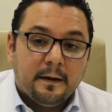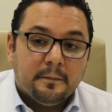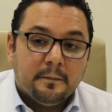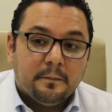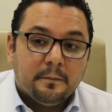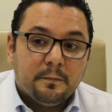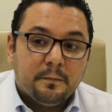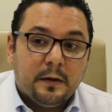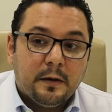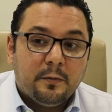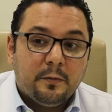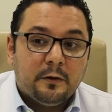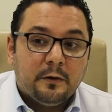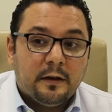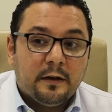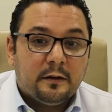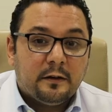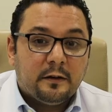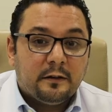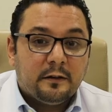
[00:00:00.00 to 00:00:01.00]
People, they
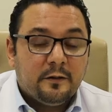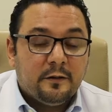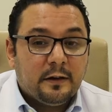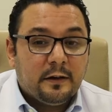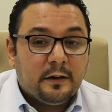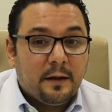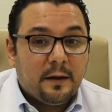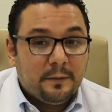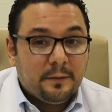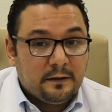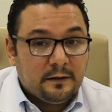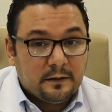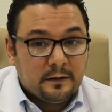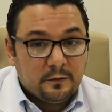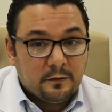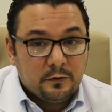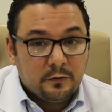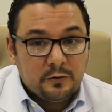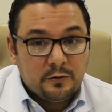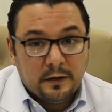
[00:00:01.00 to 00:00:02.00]
are receiving a
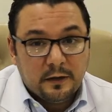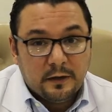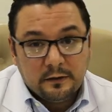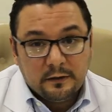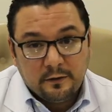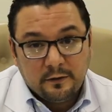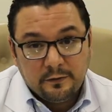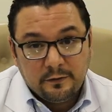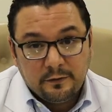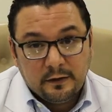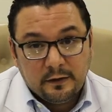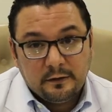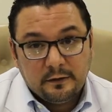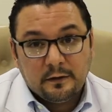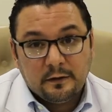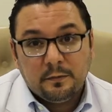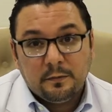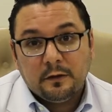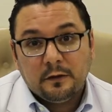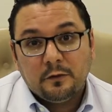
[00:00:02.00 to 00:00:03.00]
medicine which might affect the
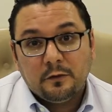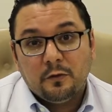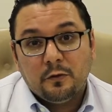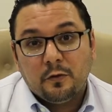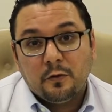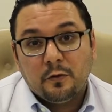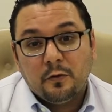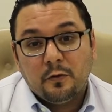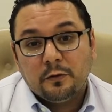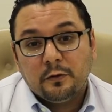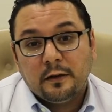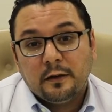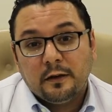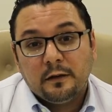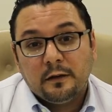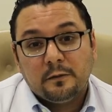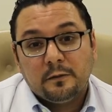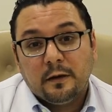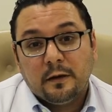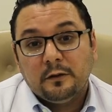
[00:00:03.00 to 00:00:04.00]
blood glucose and
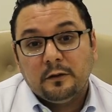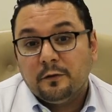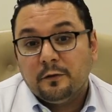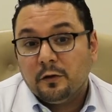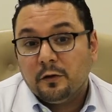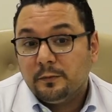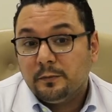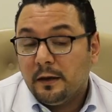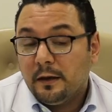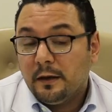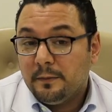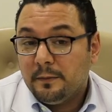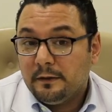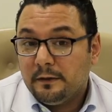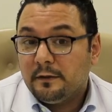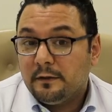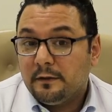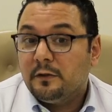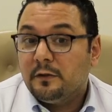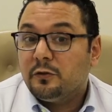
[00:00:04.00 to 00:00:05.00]
it might develop
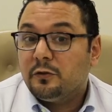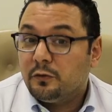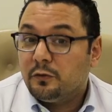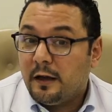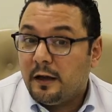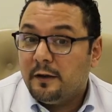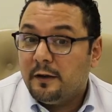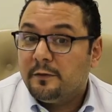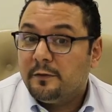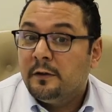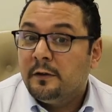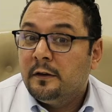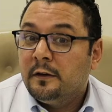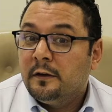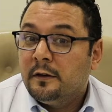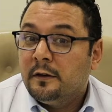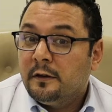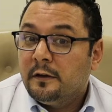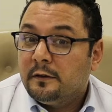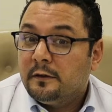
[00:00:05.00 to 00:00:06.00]
diabetes. They should have
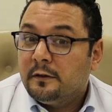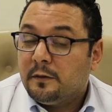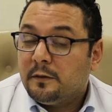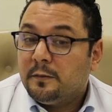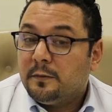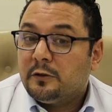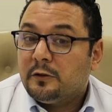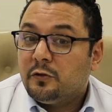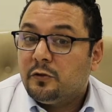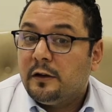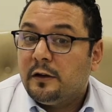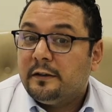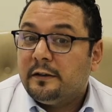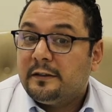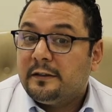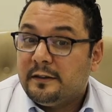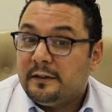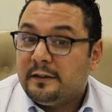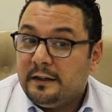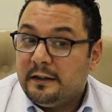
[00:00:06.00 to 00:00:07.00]
their blood sugar
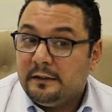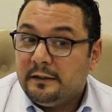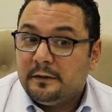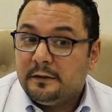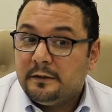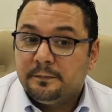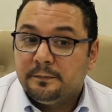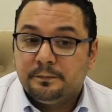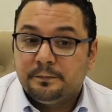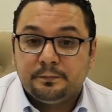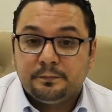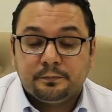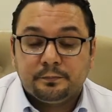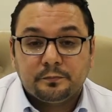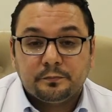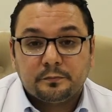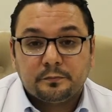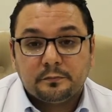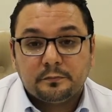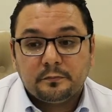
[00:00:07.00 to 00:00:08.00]
screened.
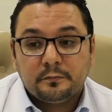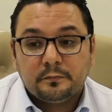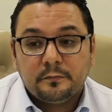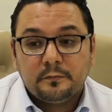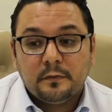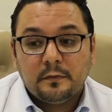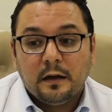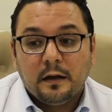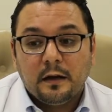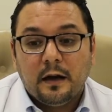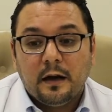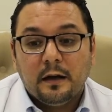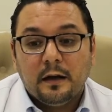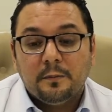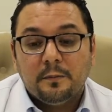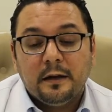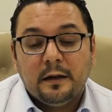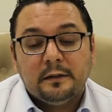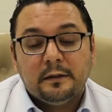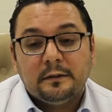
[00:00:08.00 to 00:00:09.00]
I
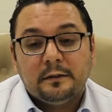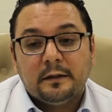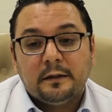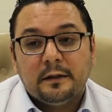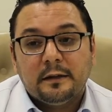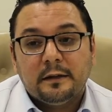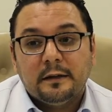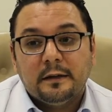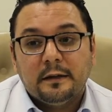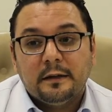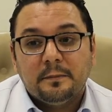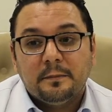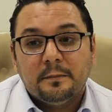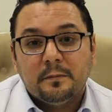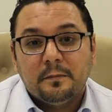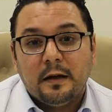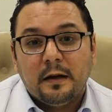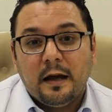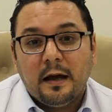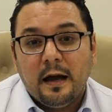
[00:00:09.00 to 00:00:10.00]
might
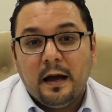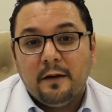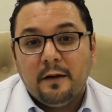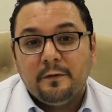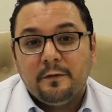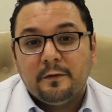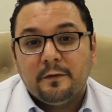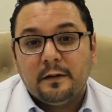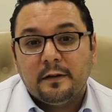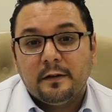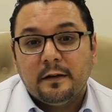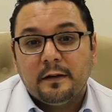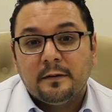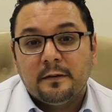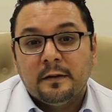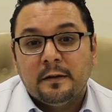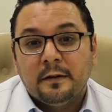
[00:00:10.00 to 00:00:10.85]
have a